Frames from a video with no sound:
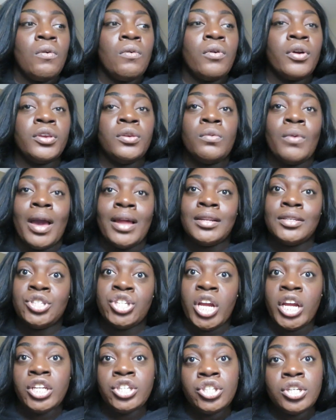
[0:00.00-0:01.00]
or you got to
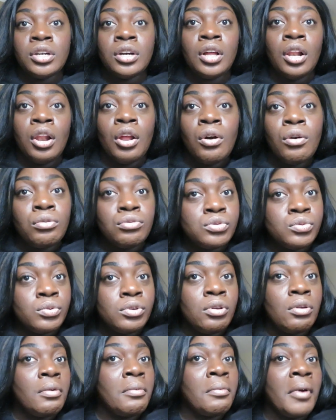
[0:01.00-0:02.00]
change your clothes
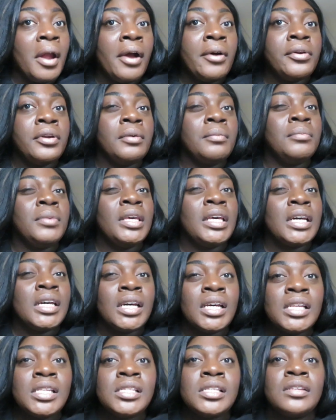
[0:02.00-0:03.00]
when you're around them
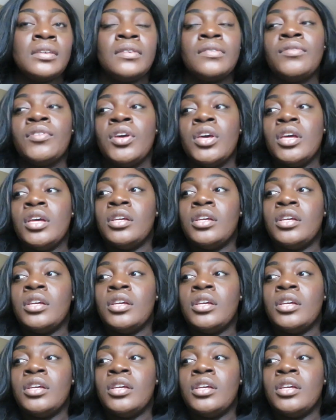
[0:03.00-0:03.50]
because of